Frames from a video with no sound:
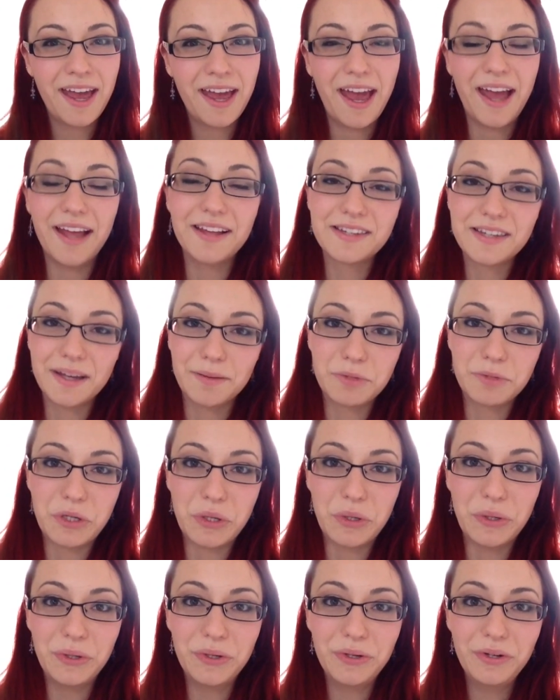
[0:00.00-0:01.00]
and some
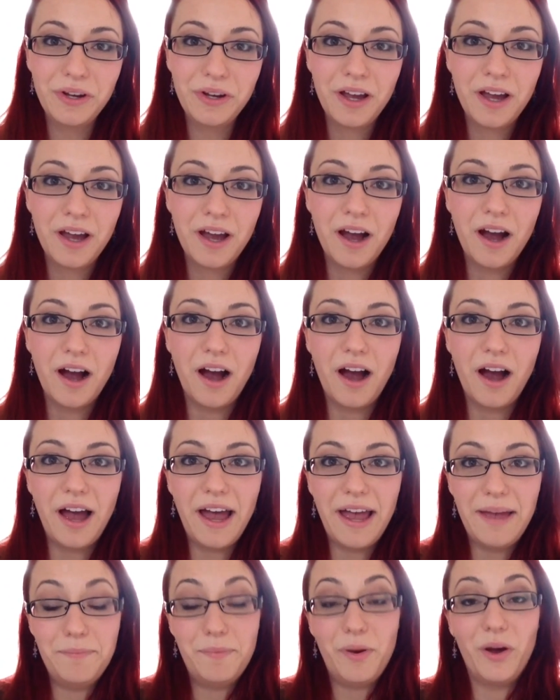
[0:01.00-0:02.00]
do.
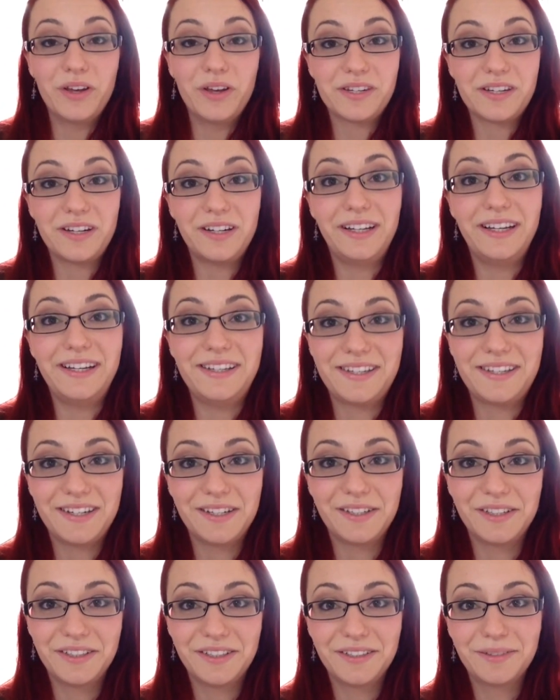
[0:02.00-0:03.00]
I personally
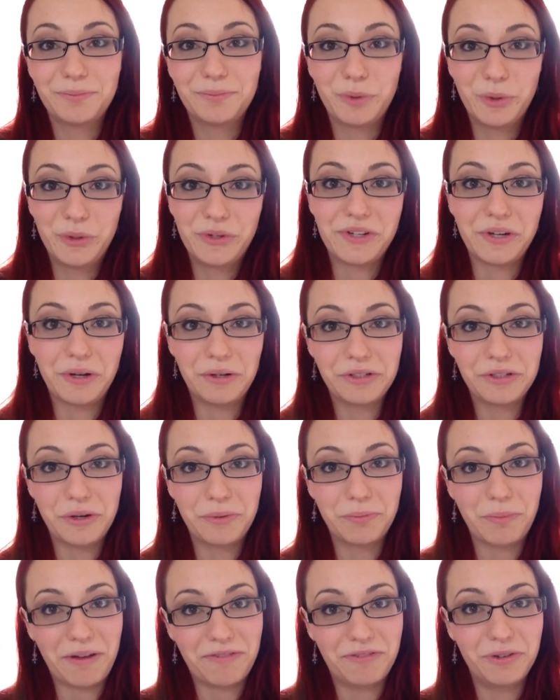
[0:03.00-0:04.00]
still put salt
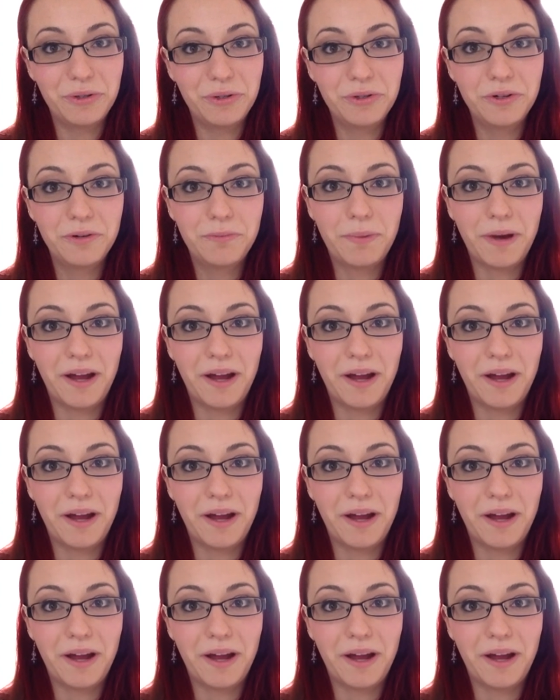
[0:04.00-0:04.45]
on my food,